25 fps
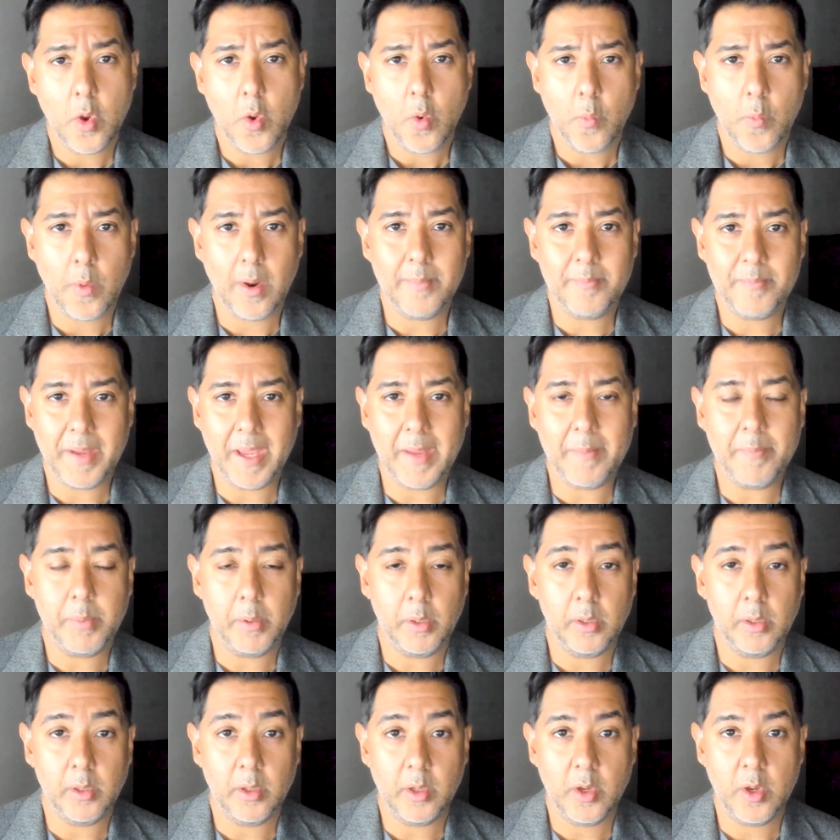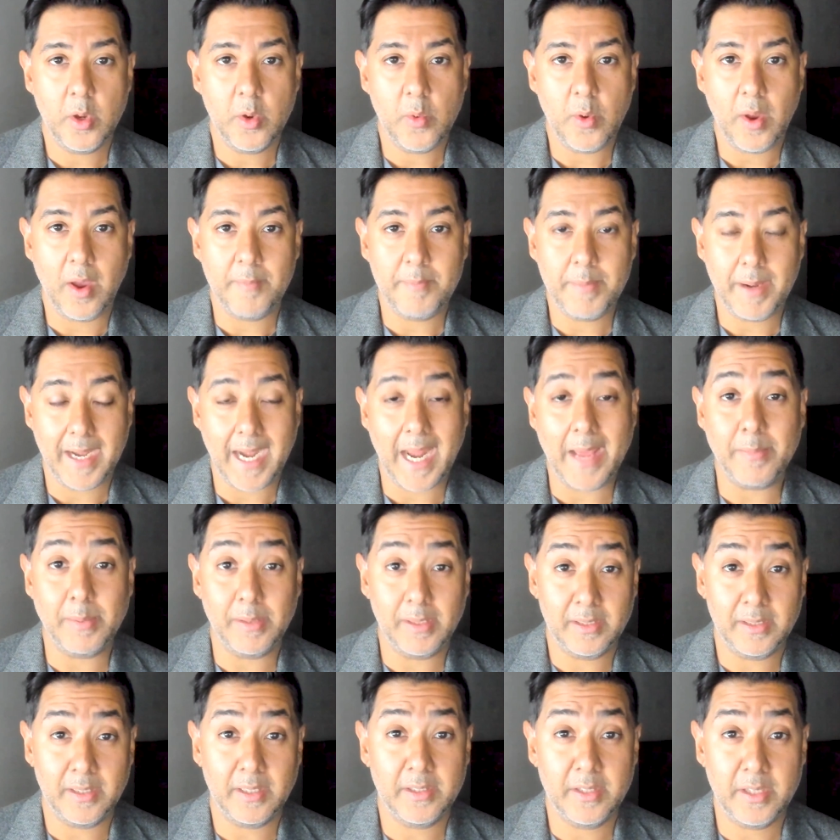When people who have been
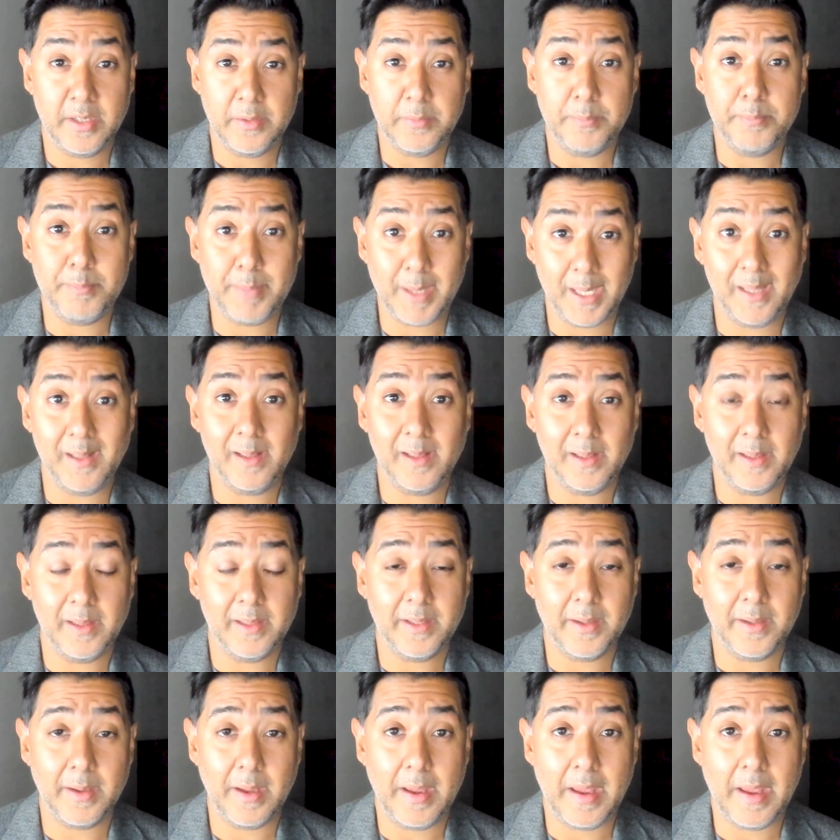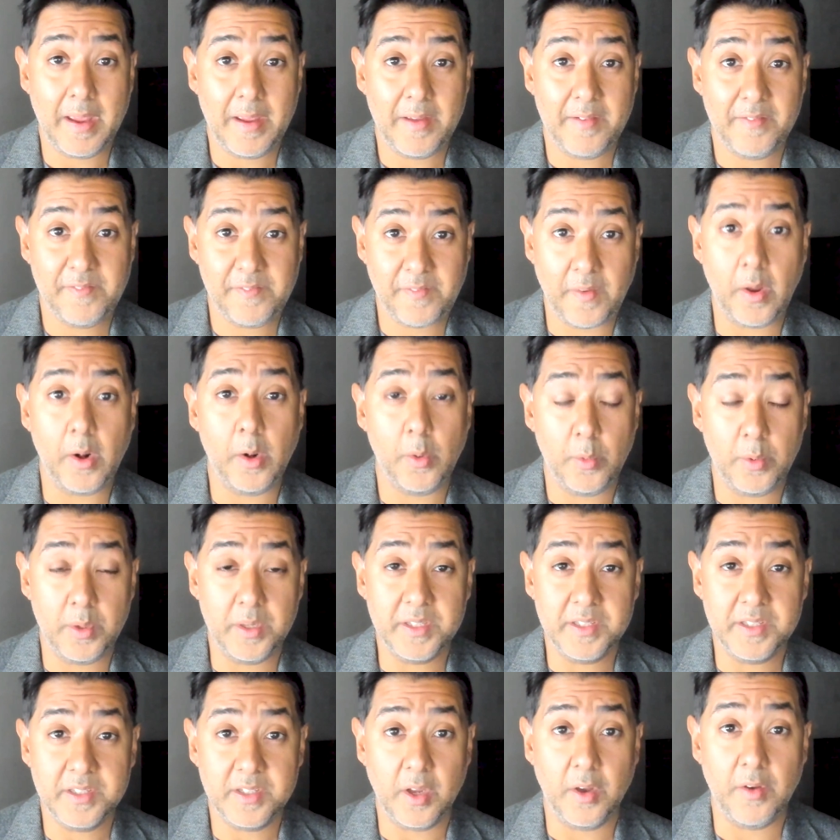able to build
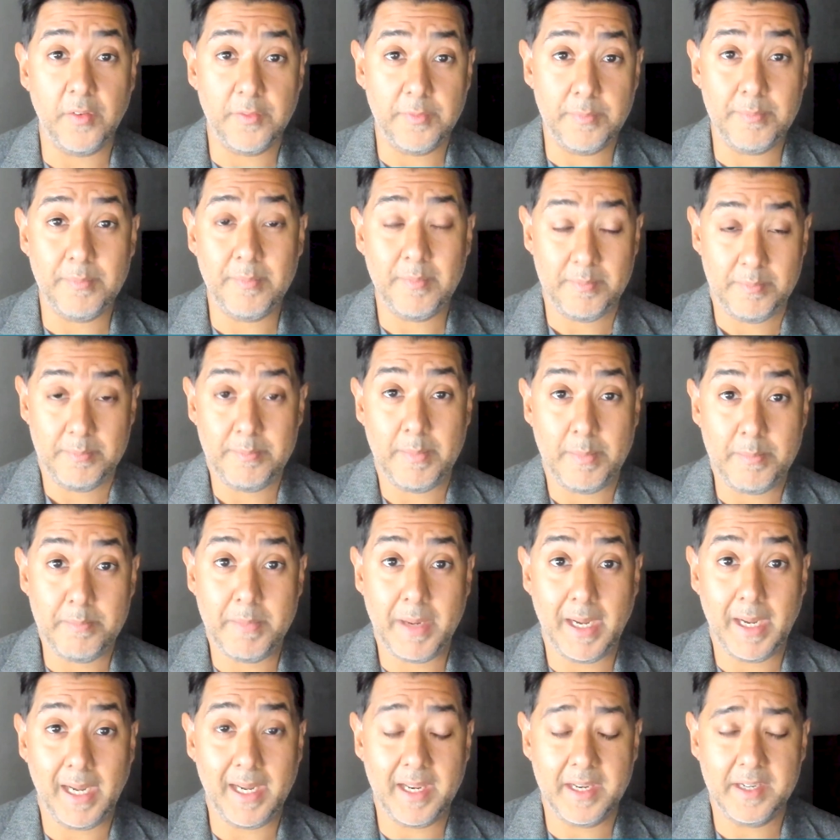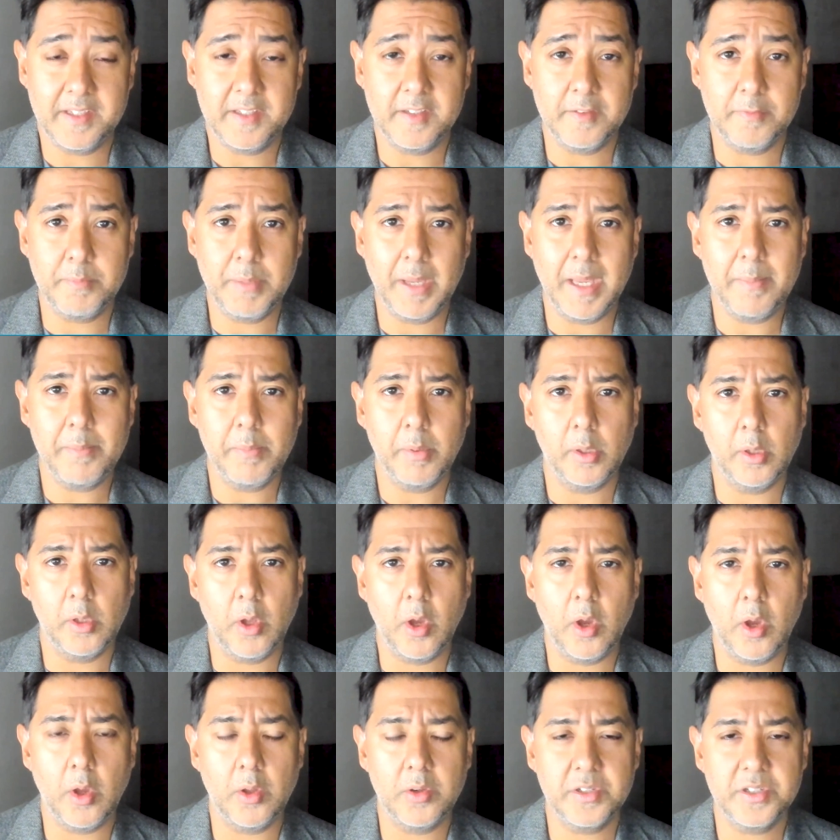followers of millions of
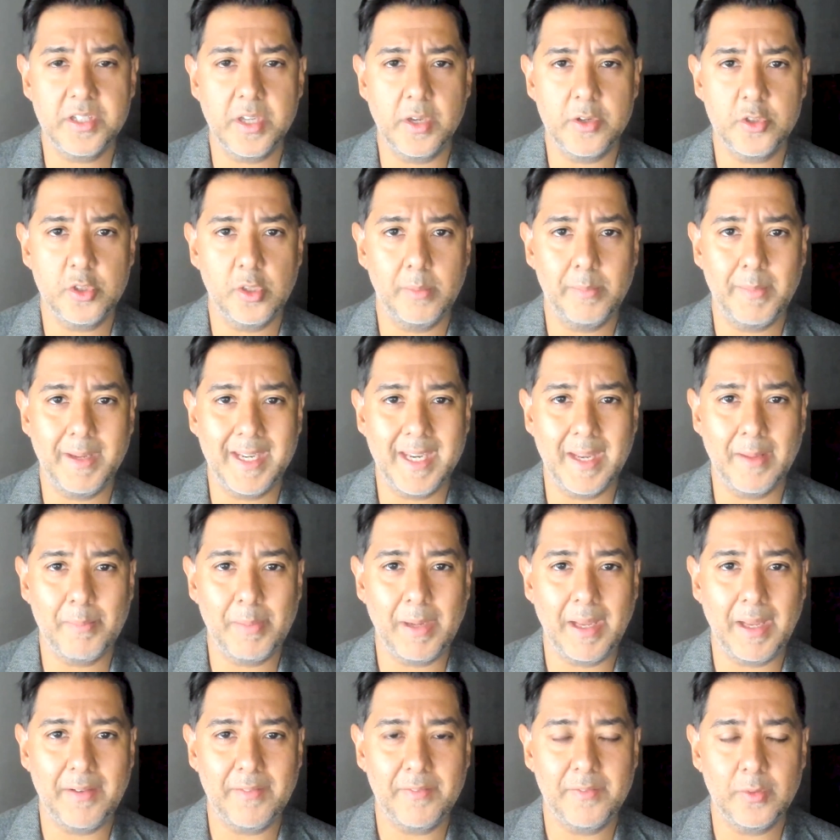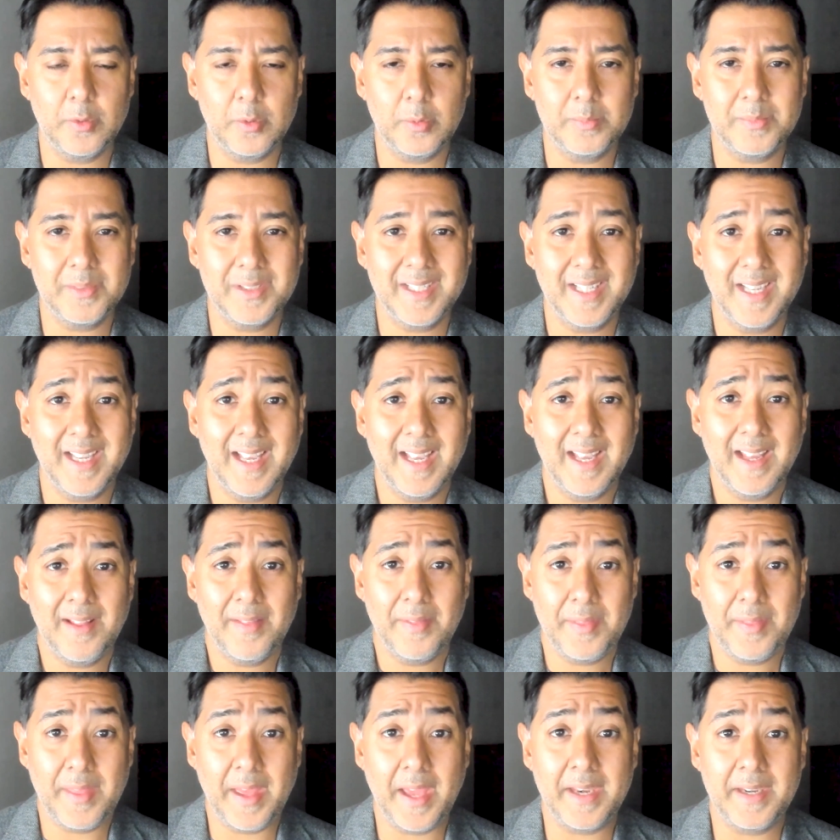people on social media platforms
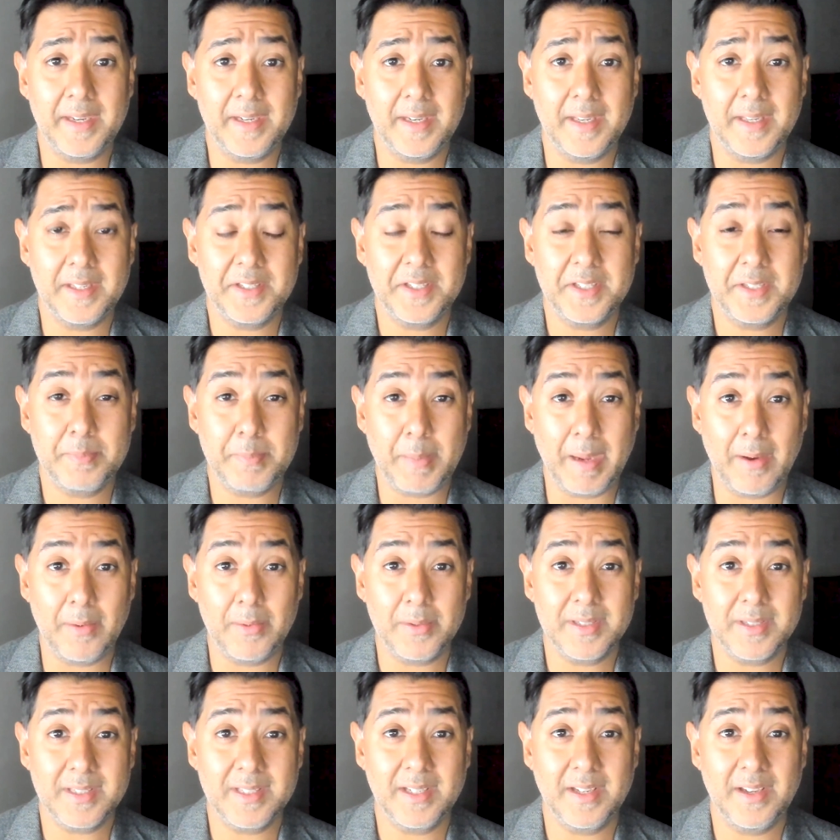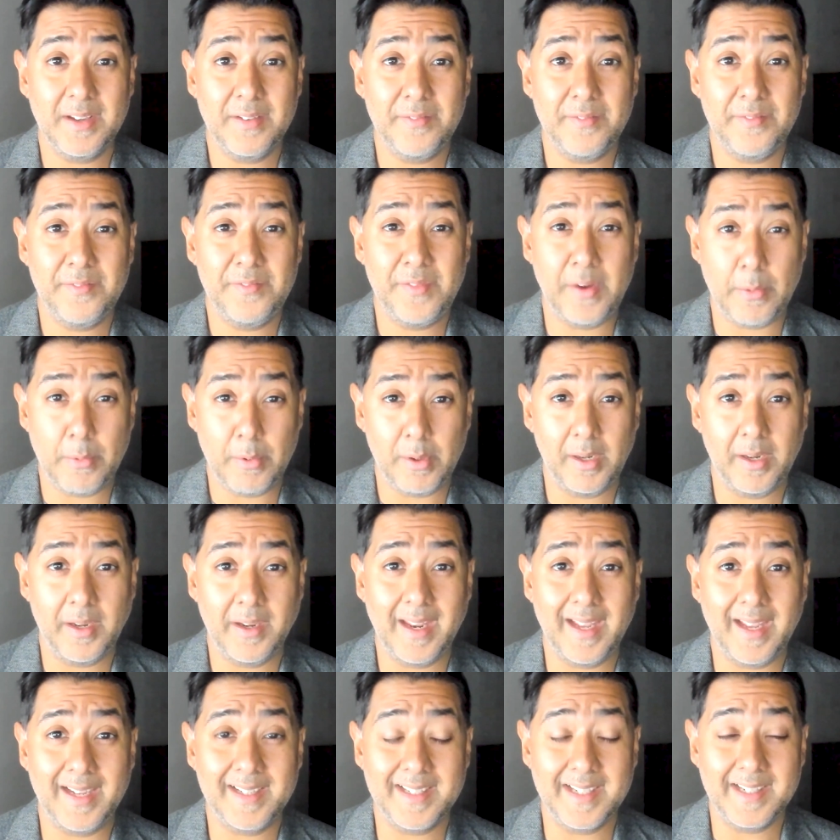then spout
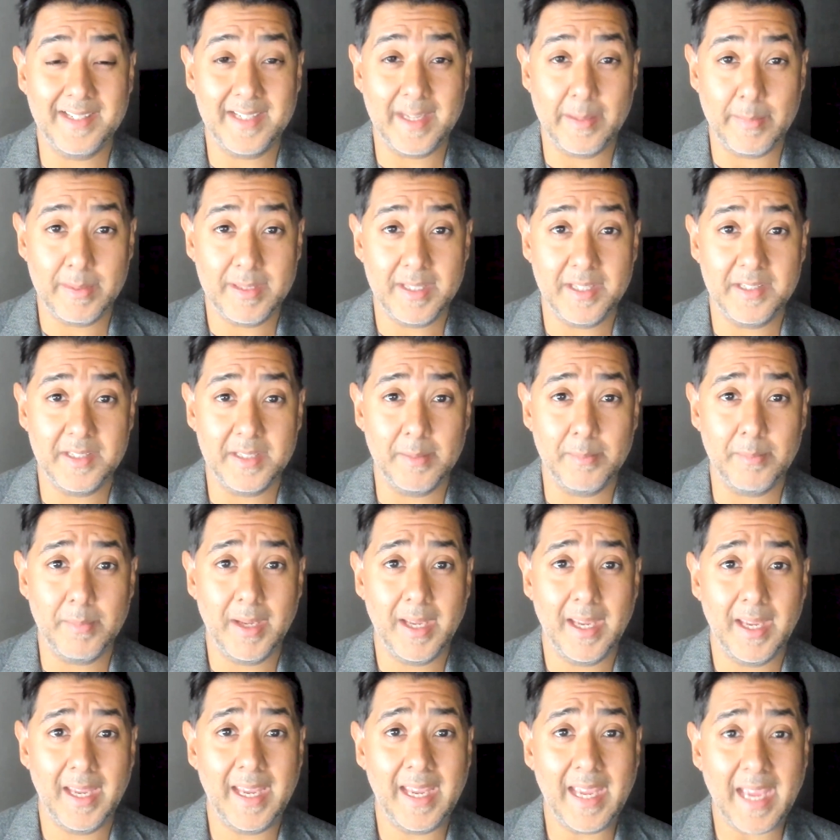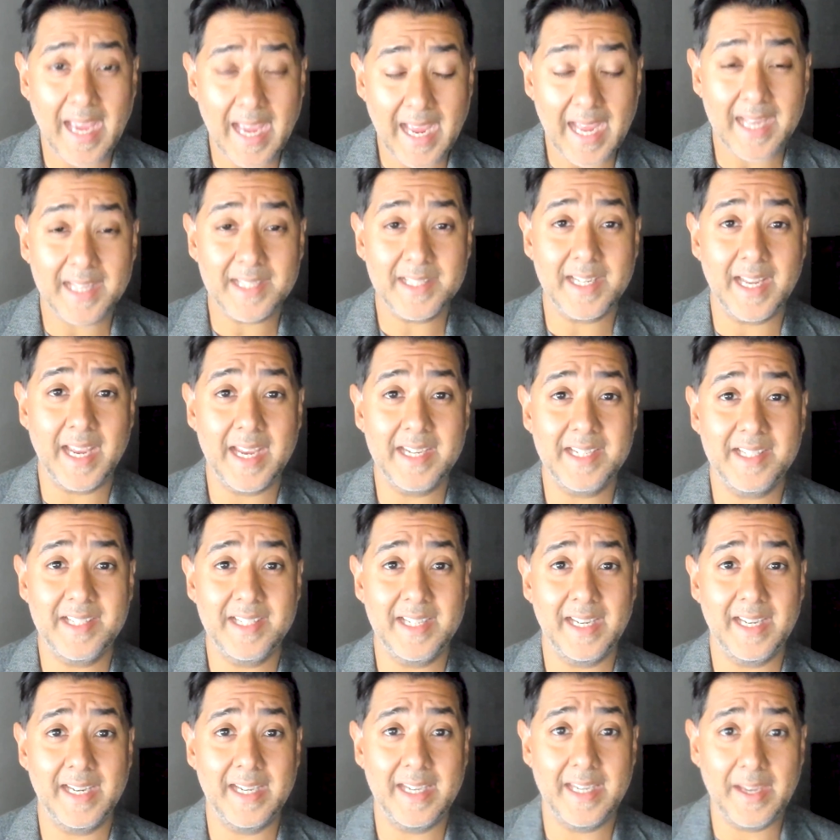virulent anti-Semitism, it has a
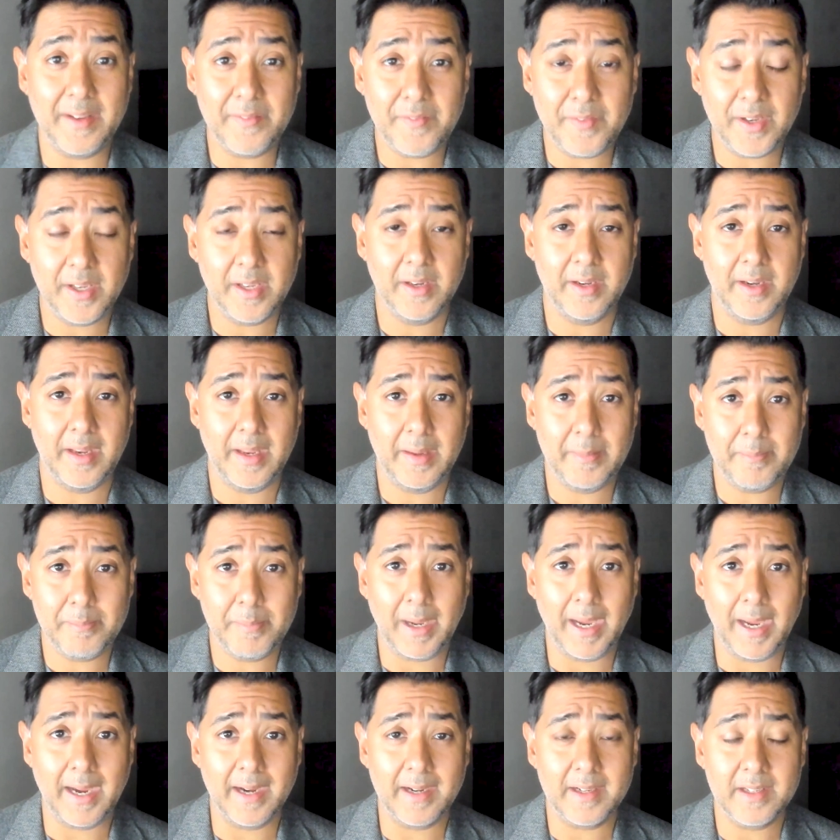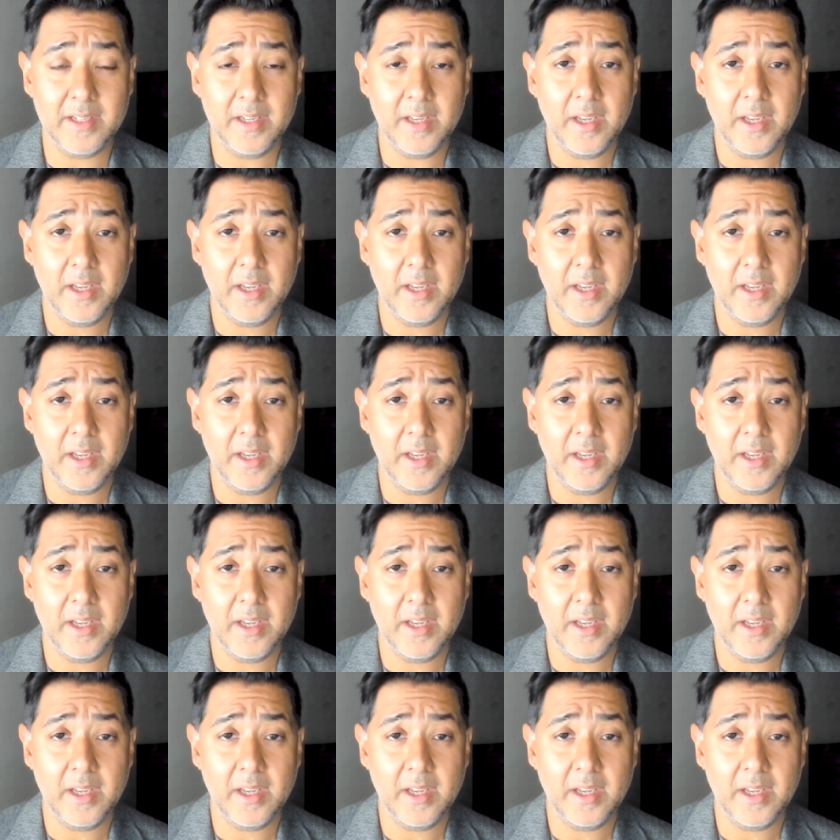significant impact.